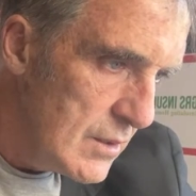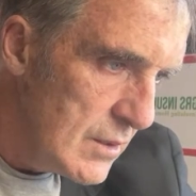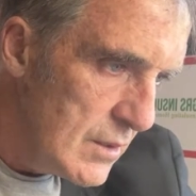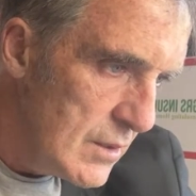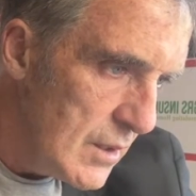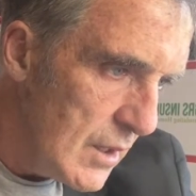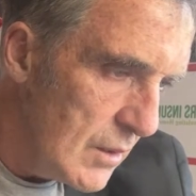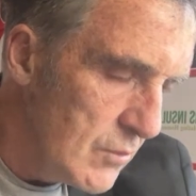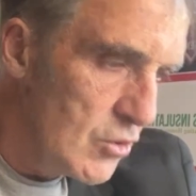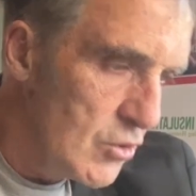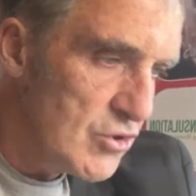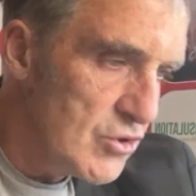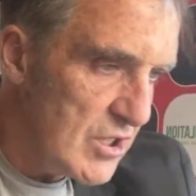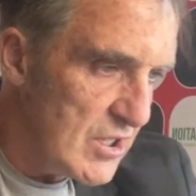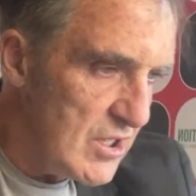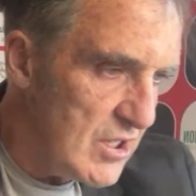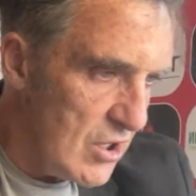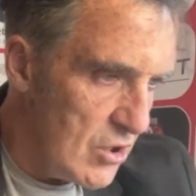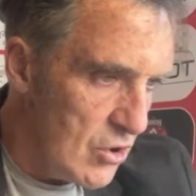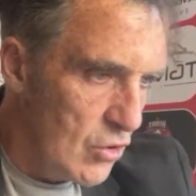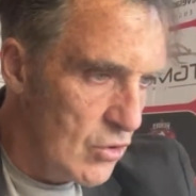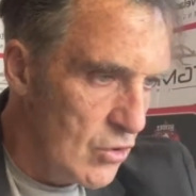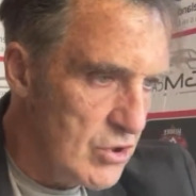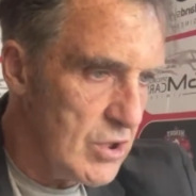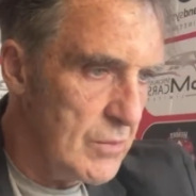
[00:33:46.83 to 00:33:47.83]
I'm not saying you're
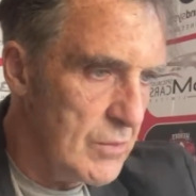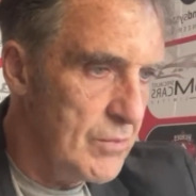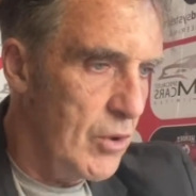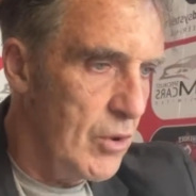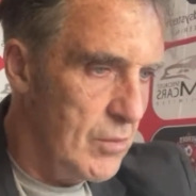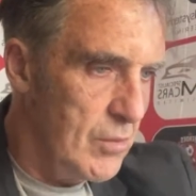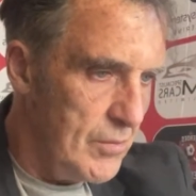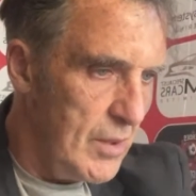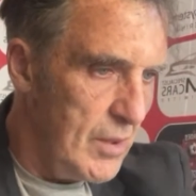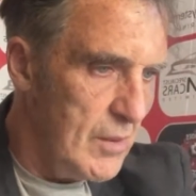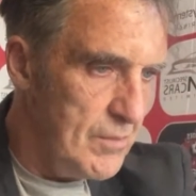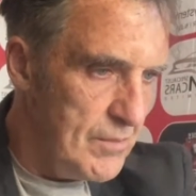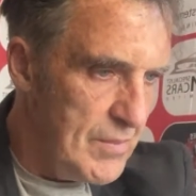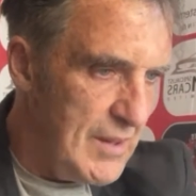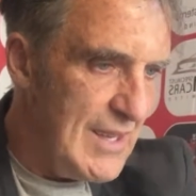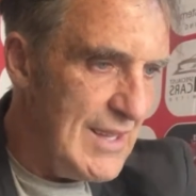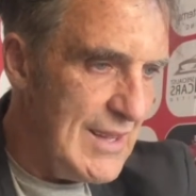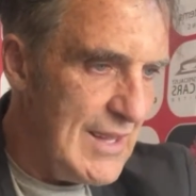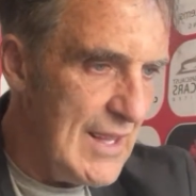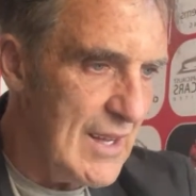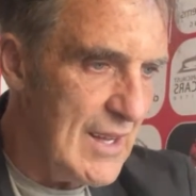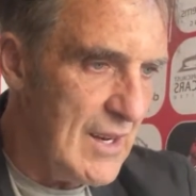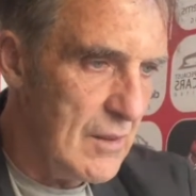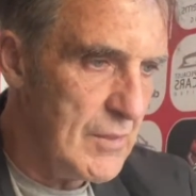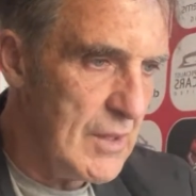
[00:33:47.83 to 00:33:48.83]
not supporting, but being
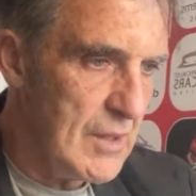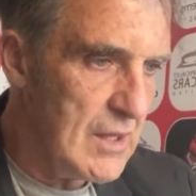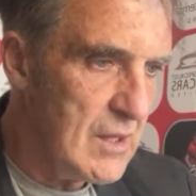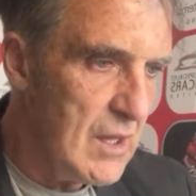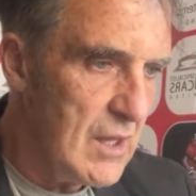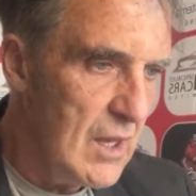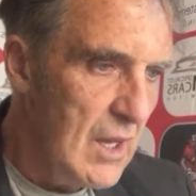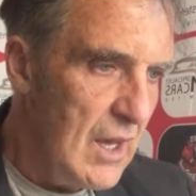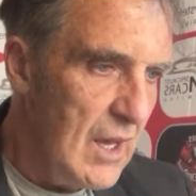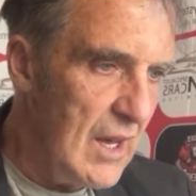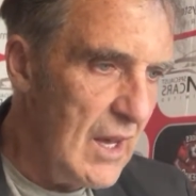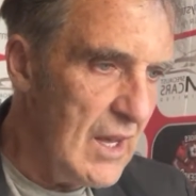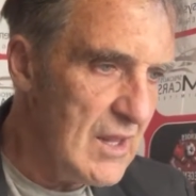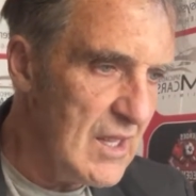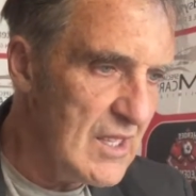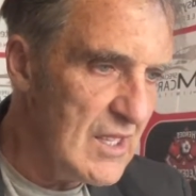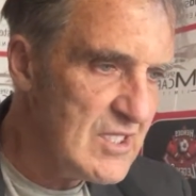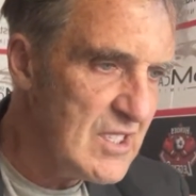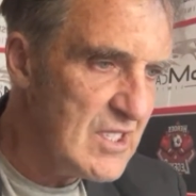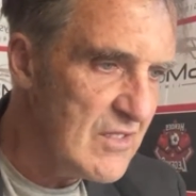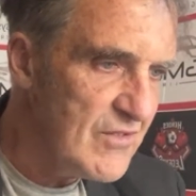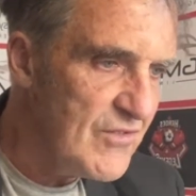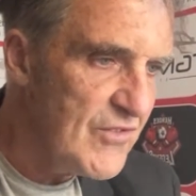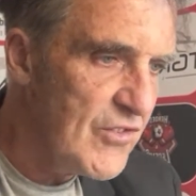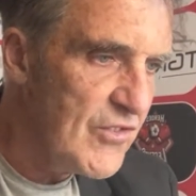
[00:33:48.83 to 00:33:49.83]
there, I mean.
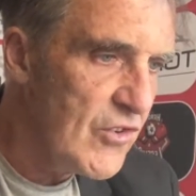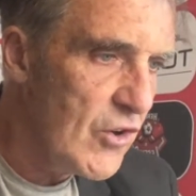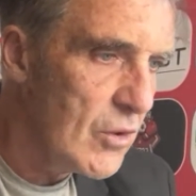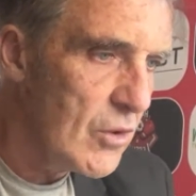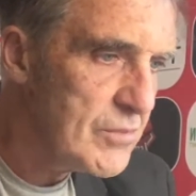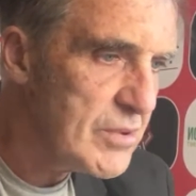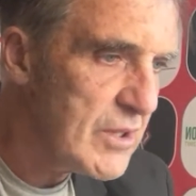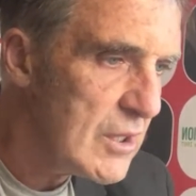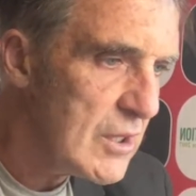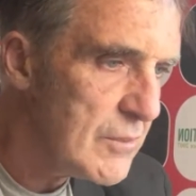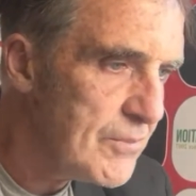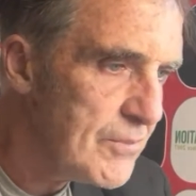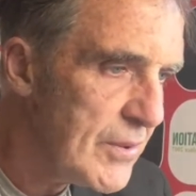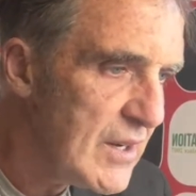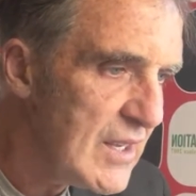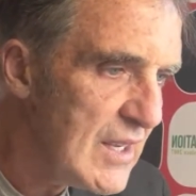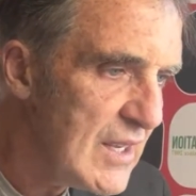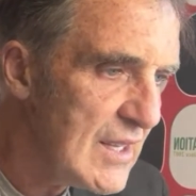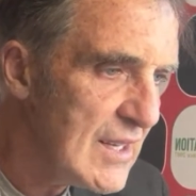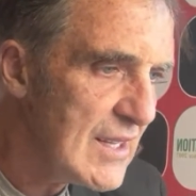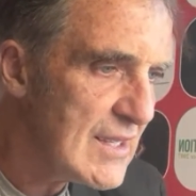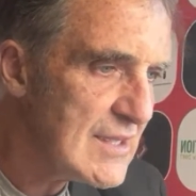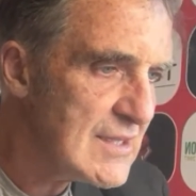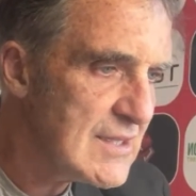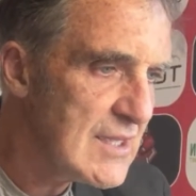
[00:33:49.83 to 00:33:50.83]
Listen, from Capri
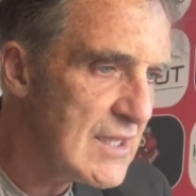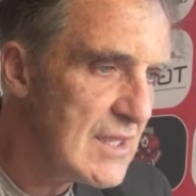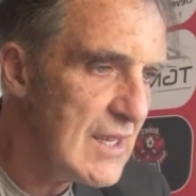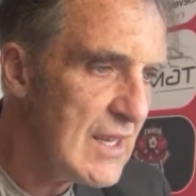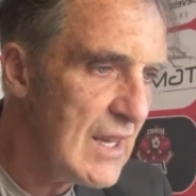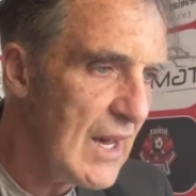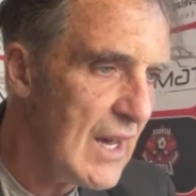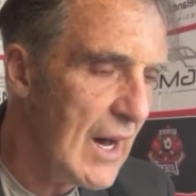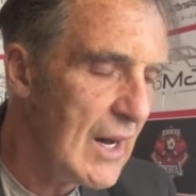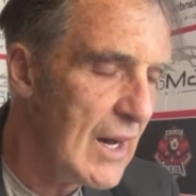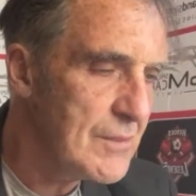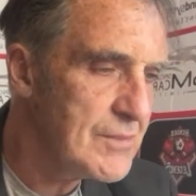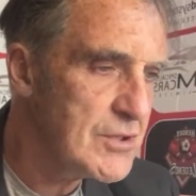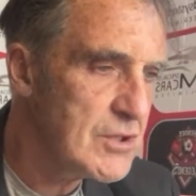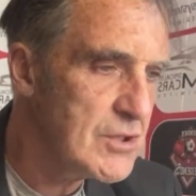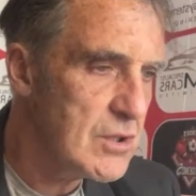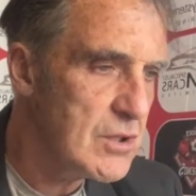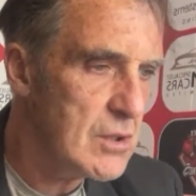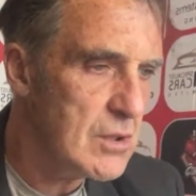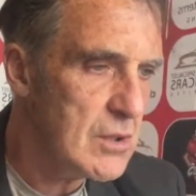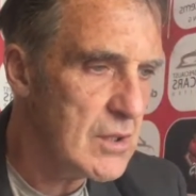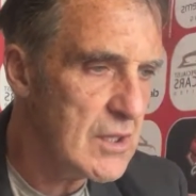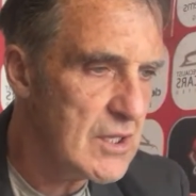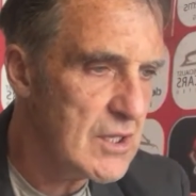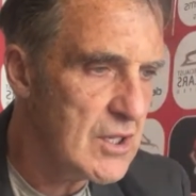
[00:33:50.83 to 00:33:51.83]
in Italy,
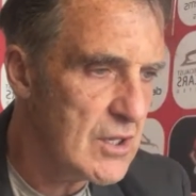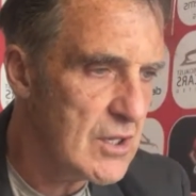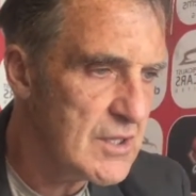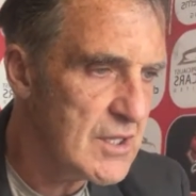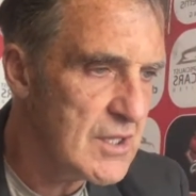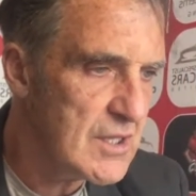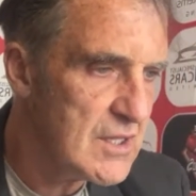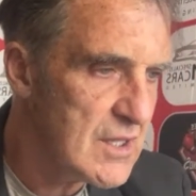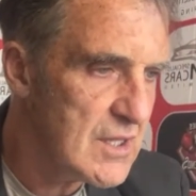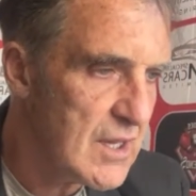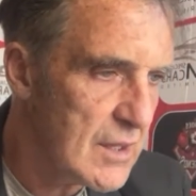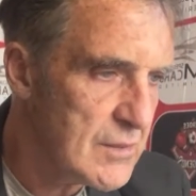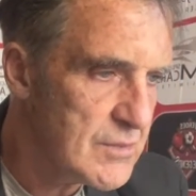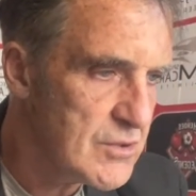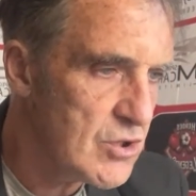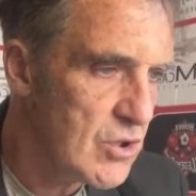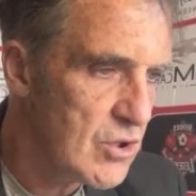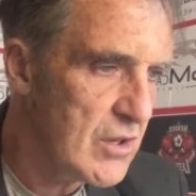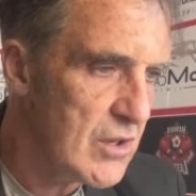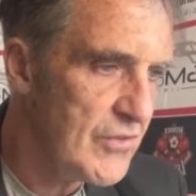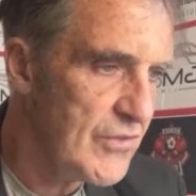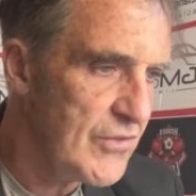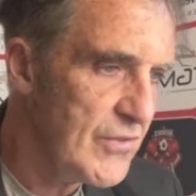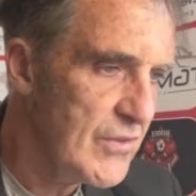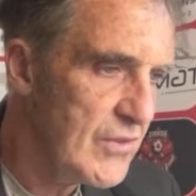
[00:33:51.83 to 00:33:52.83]
absolutely gutted. I'm sorry,